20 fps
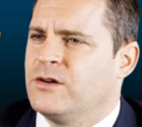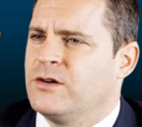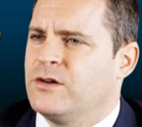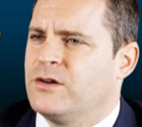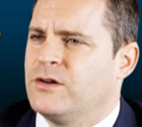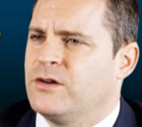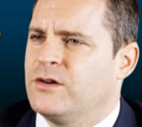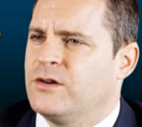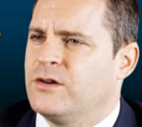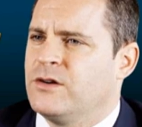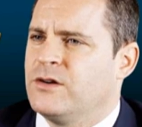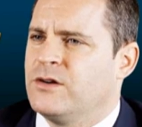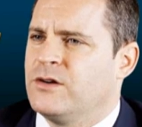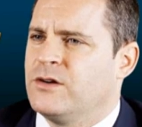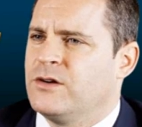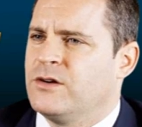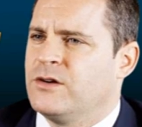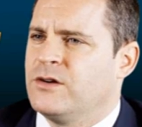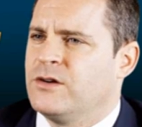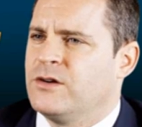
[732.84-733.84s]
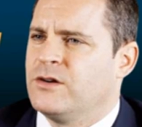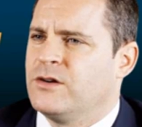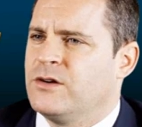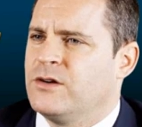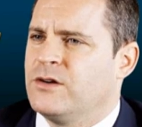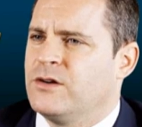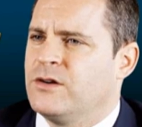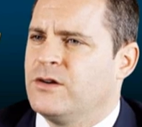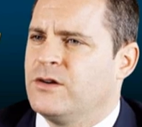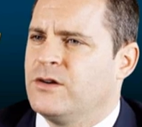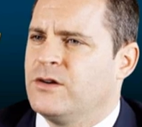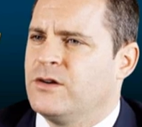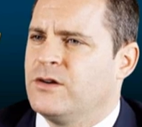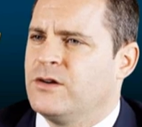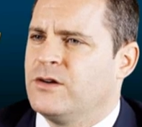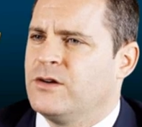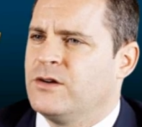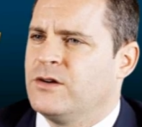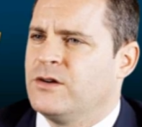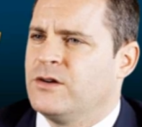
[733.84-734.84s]

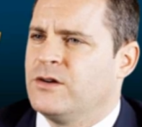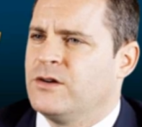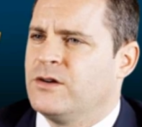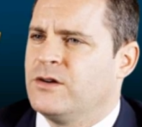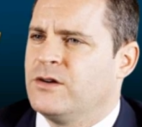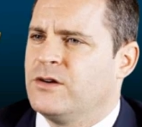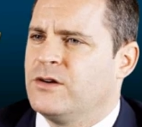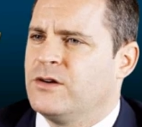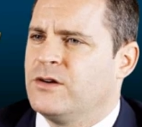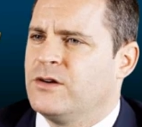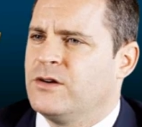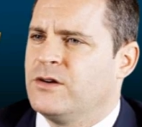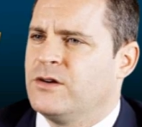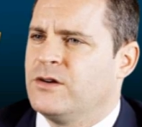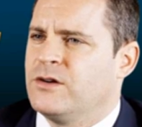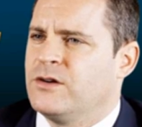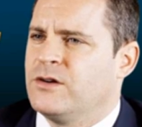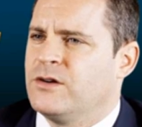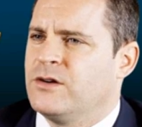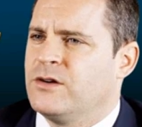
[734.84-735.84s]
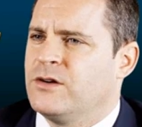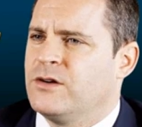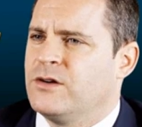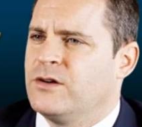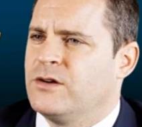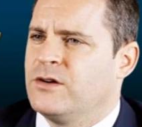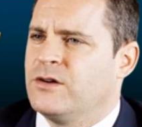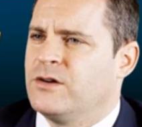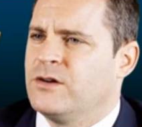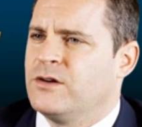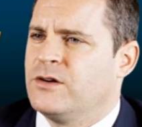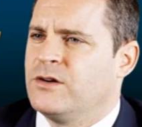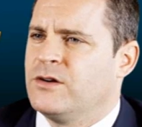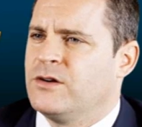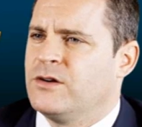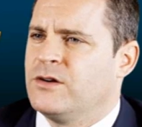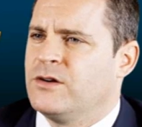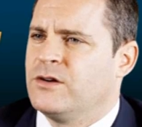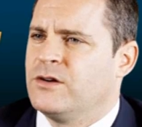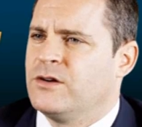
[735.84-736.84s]

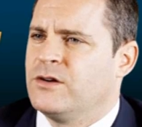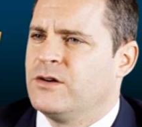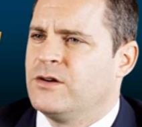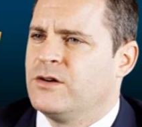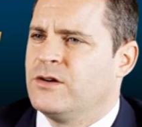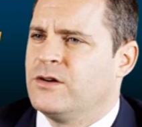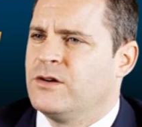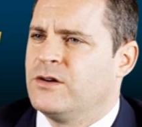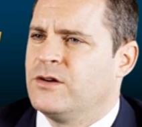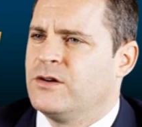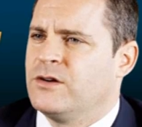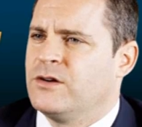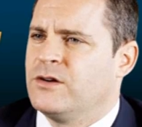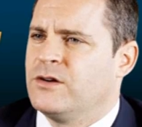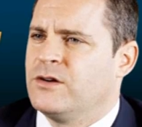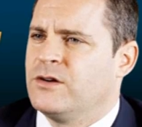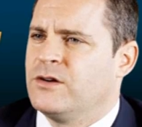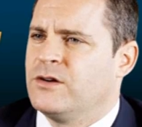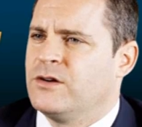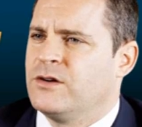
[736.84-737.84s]
The face doesn't move, so there is nothing to read.